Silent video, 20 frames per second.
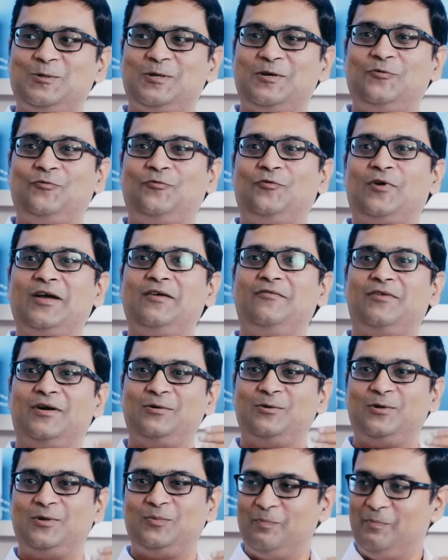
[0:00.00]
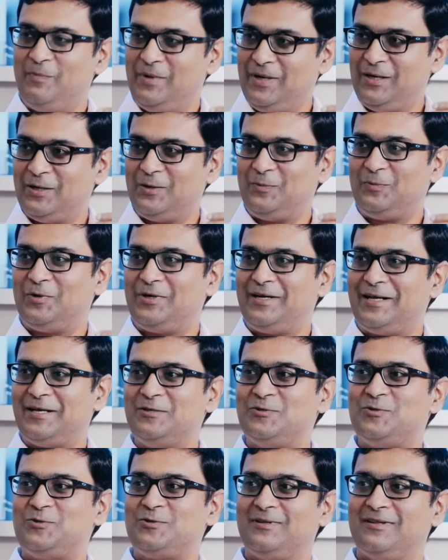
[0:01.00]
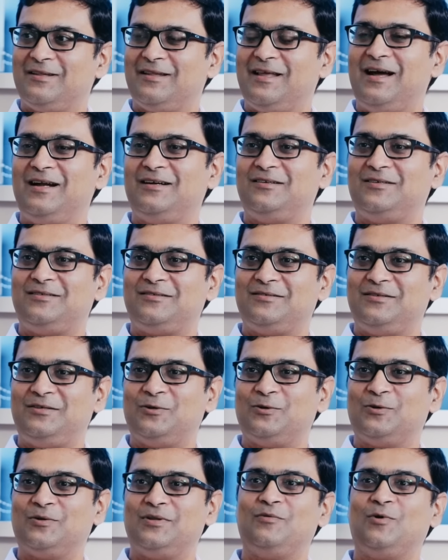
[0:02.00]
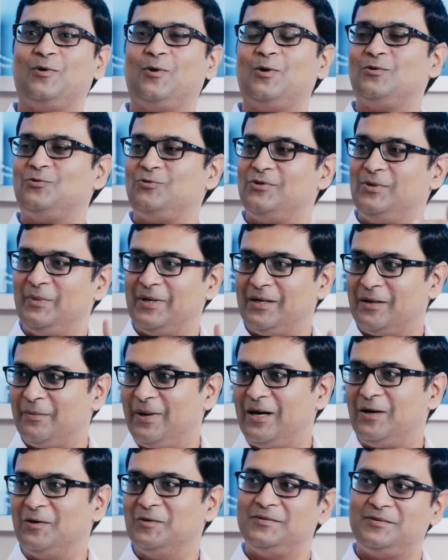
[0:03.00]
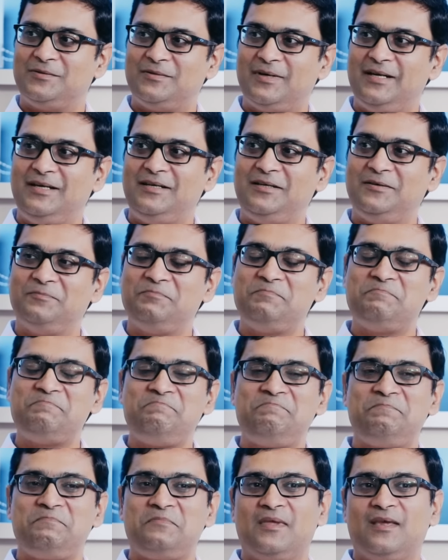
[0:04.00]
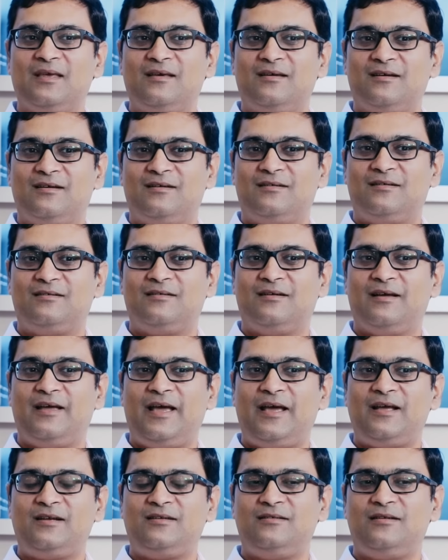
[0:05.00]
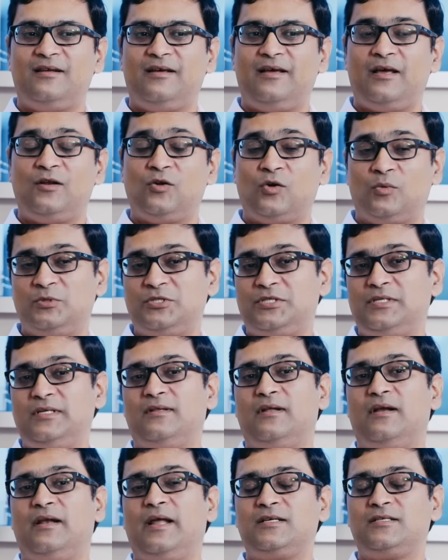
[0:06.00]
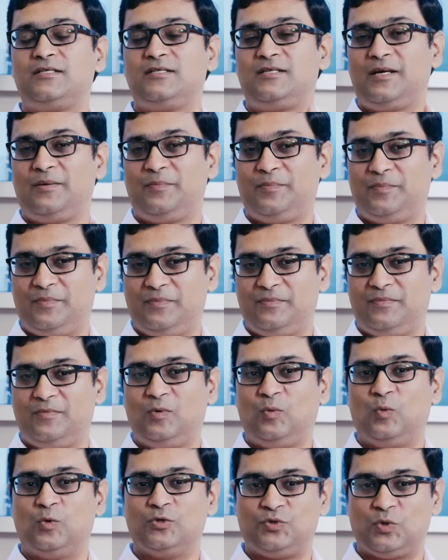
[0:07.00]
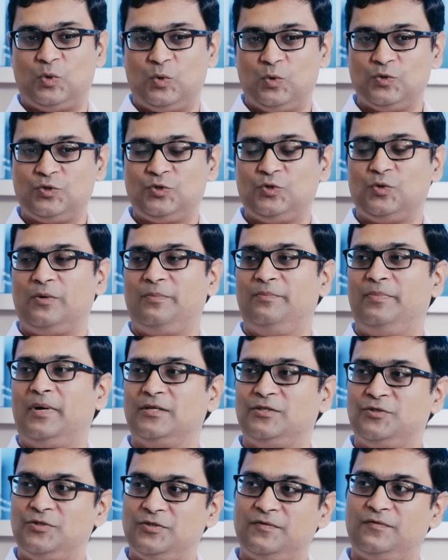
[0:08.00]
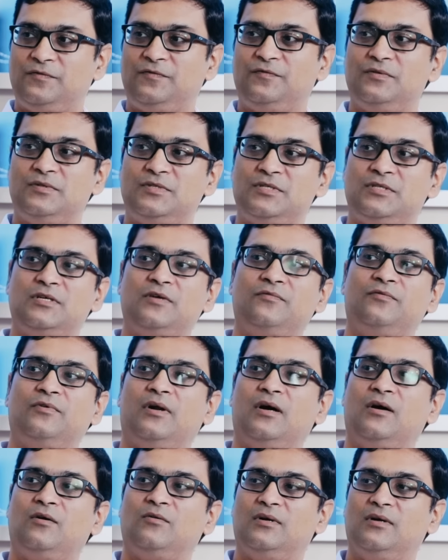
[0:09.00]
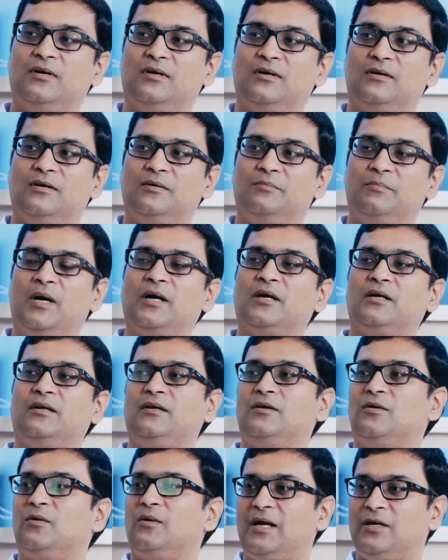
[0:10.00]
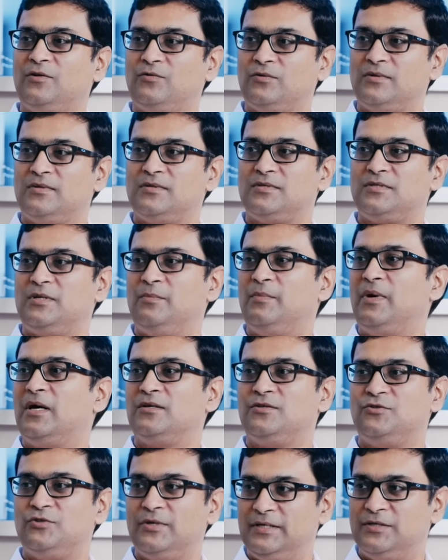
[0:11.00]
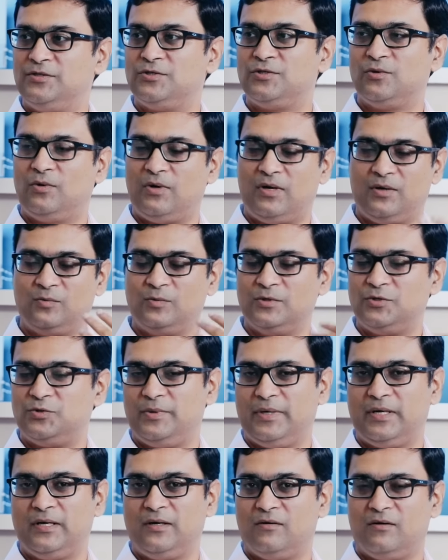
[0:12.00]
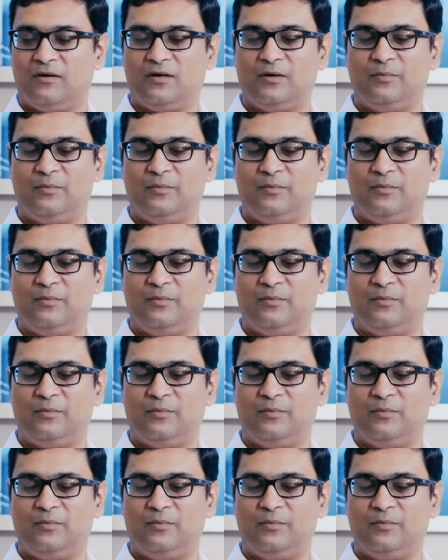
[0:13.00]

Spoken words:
that 500 million potential that, they were all dreaming about, right? And obviously the next step was also a bunch of stuff around marketing collaterals, demand gen, and so on, which we can talk